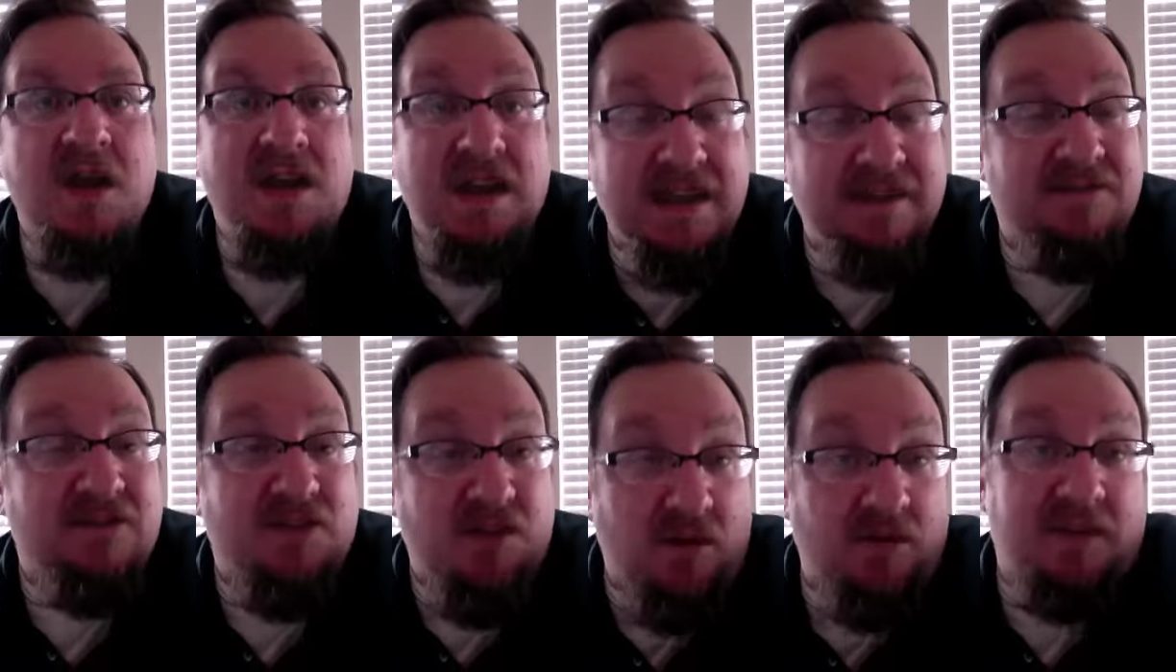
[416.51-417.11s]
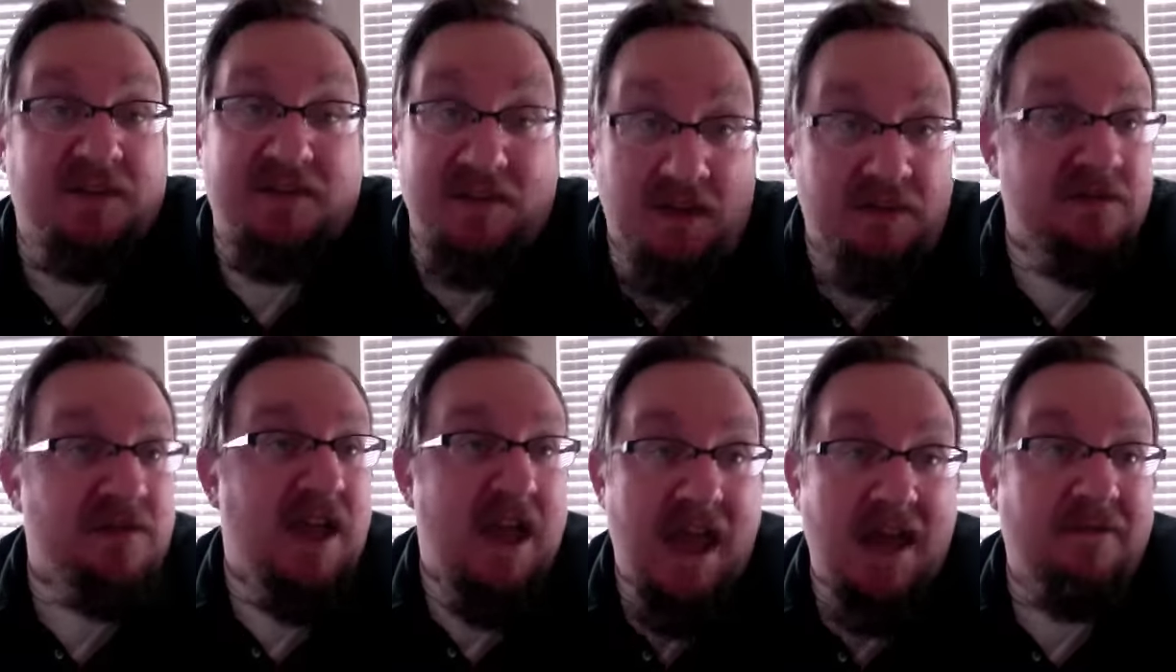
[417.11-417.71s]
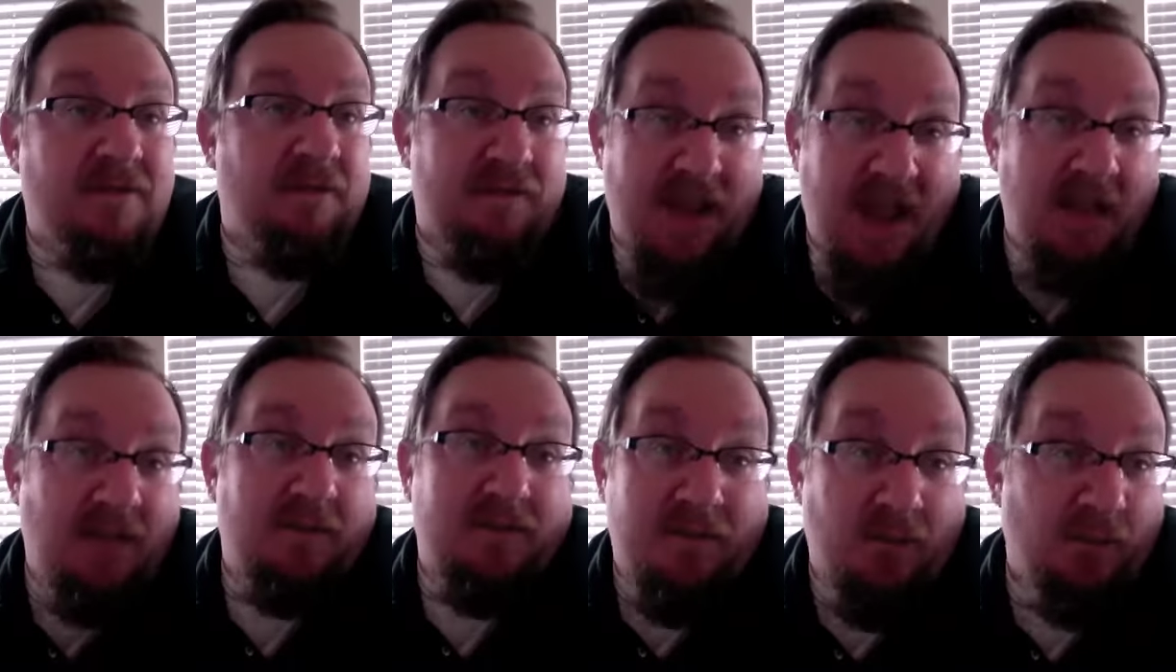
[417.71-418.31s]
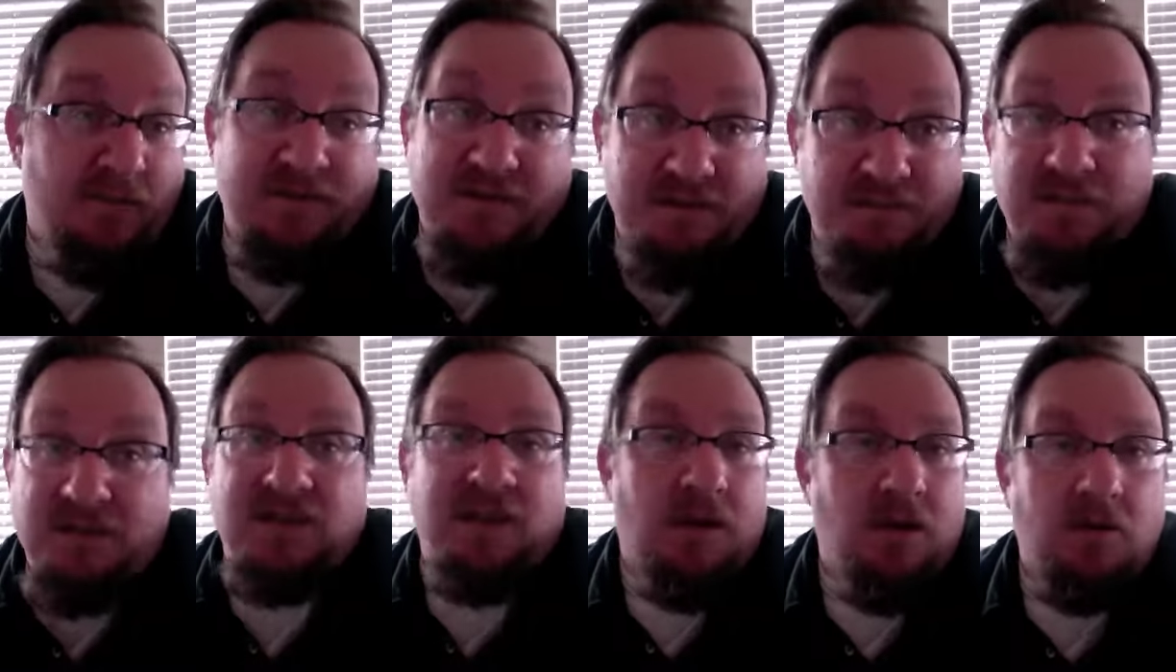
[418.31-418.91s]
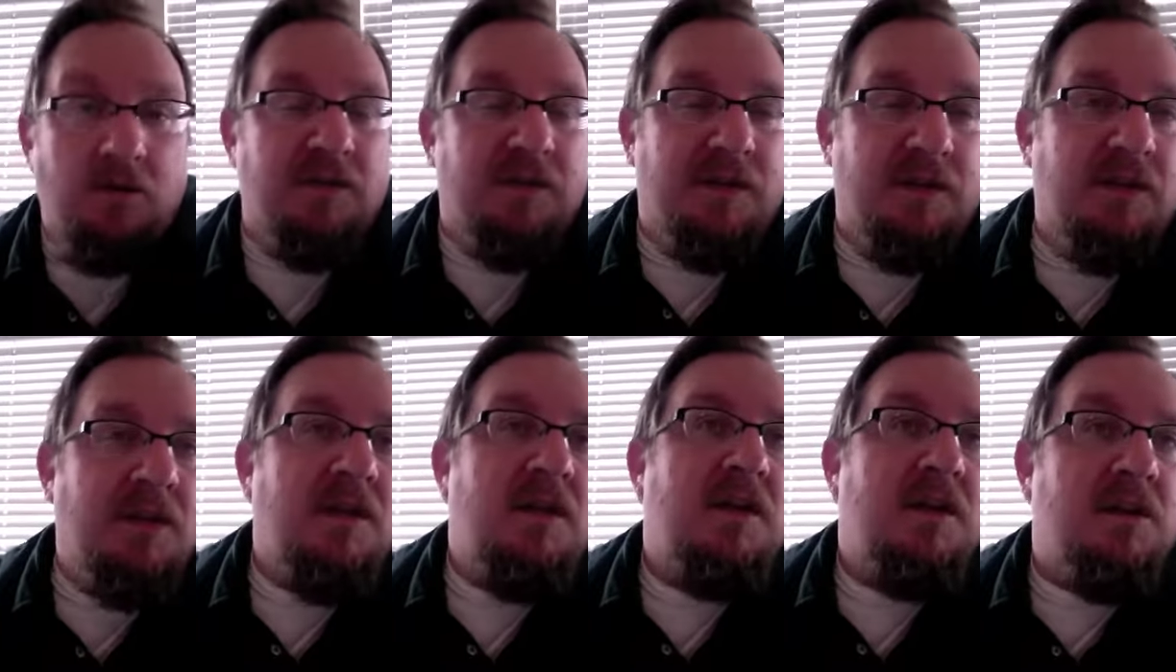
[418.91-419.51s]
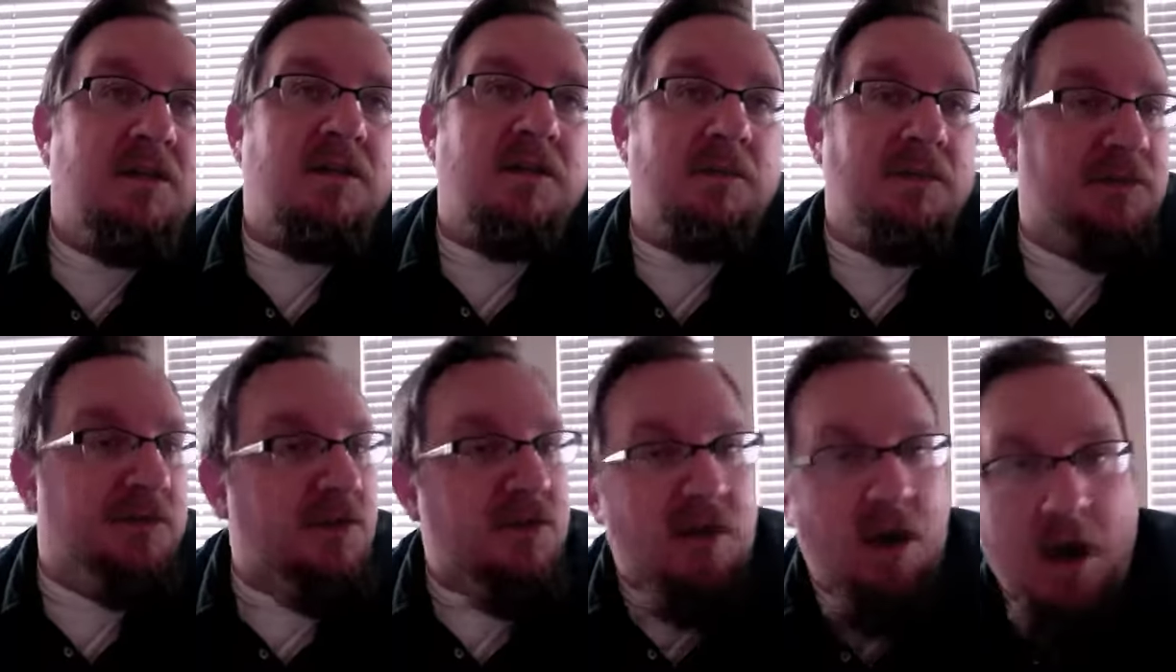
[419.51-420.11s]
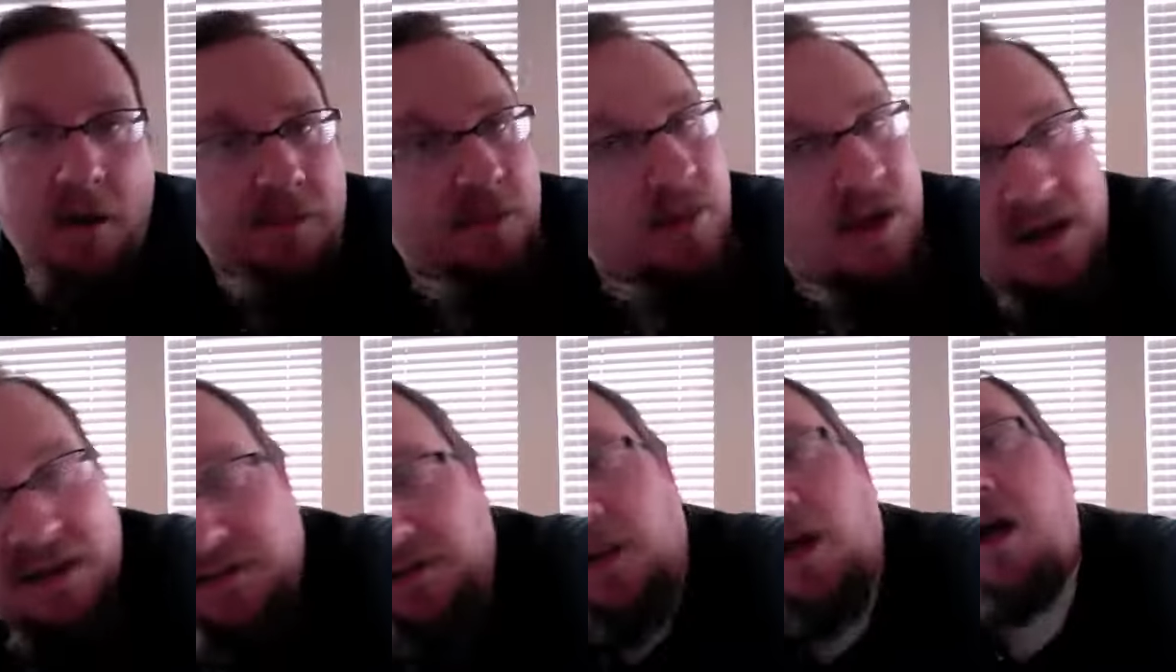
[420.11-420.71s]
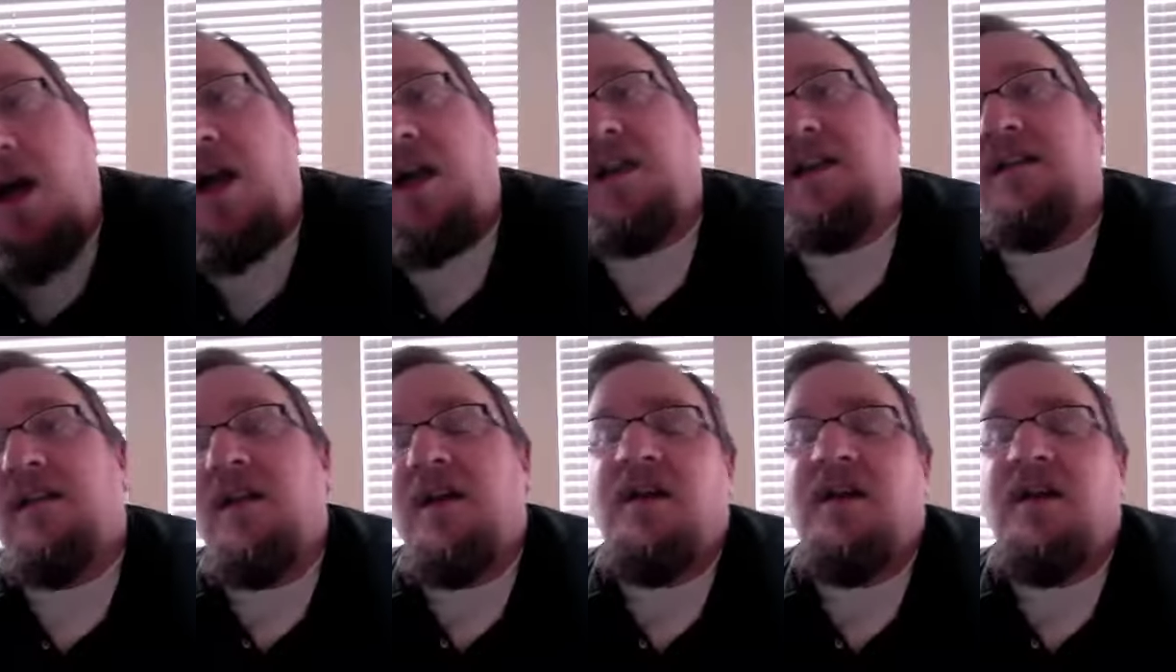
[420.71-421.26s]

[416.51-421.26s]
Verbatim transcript: even though the southern half of California is below the, the Missouri Compromise line,